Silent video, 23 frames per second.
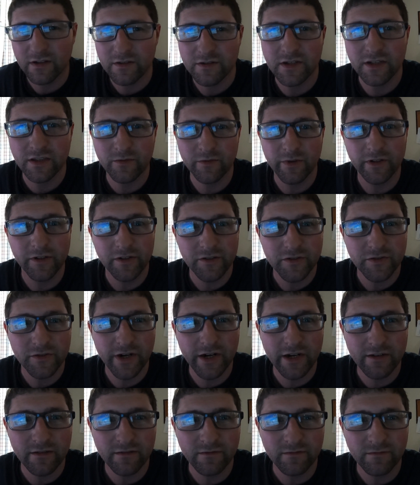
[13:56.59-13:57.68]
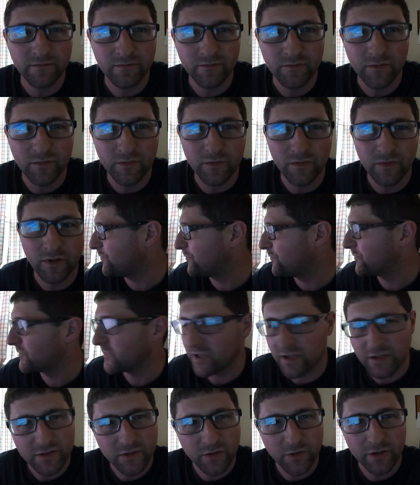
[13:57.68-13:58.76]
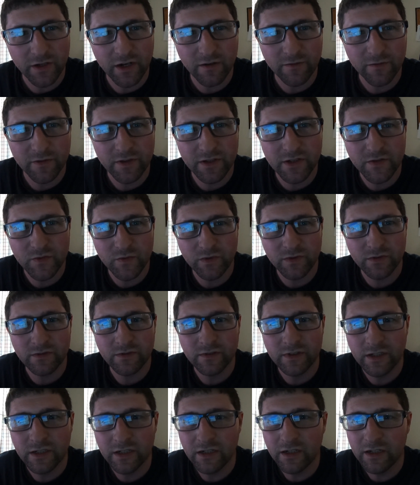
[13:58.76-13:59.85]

set the record straight, and that's all I got for this one.